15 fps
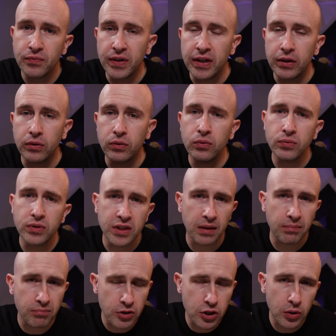vehicle,
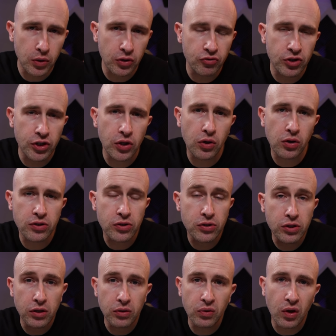some 200 yards or
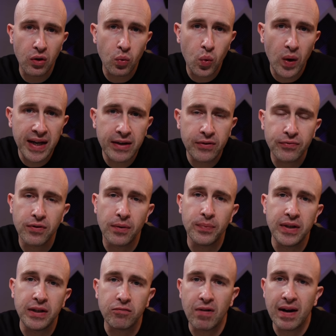so away from
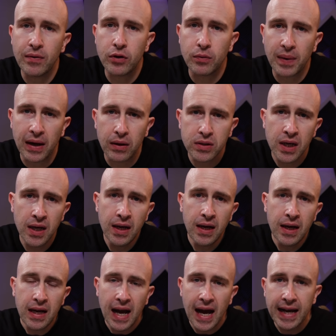the roundabout,
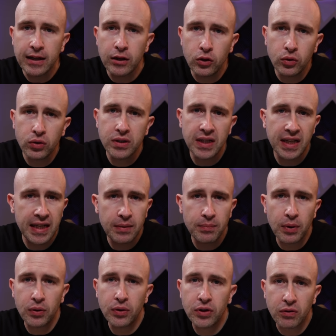had looked in
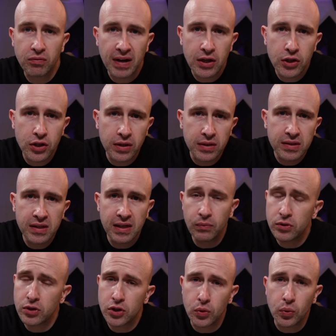both directions, it
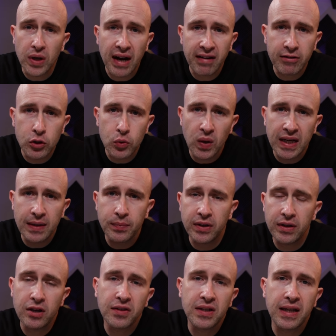was a dual carriageway,
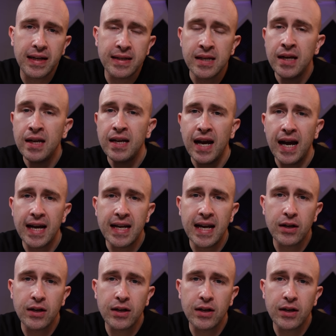but nonetheless had